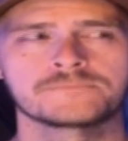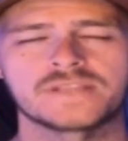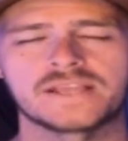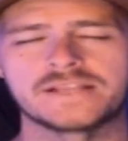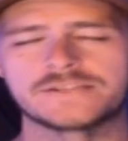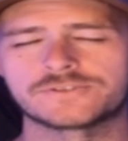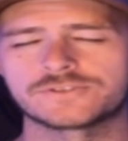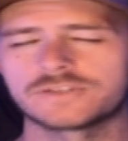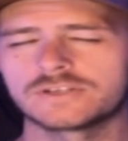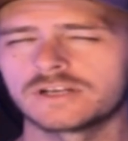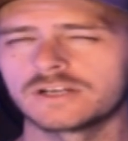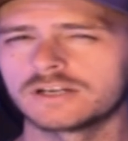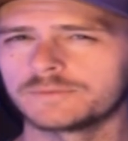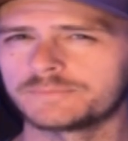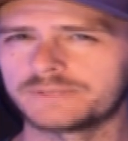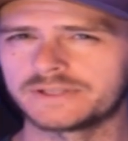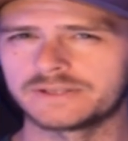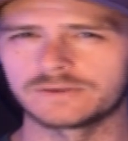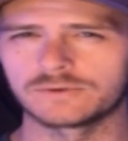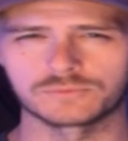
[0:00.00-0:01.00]
it's going to
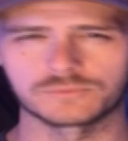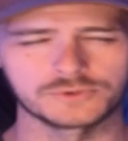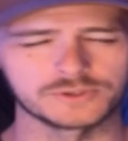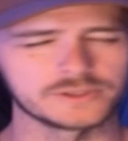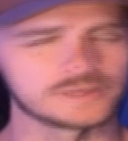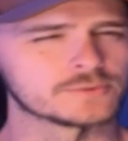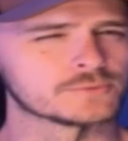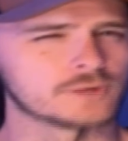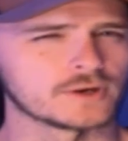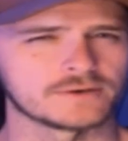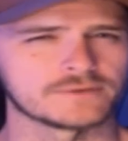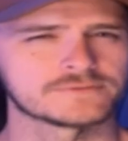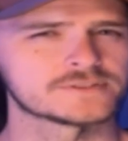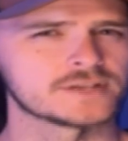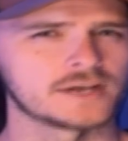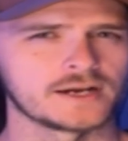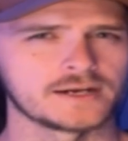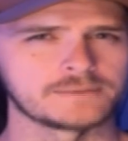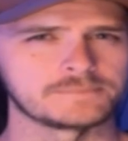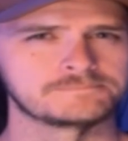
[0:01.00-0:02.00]
be a really rough
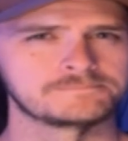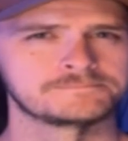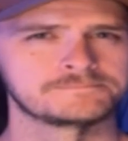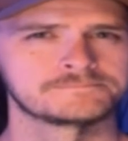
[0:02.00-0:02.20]
time.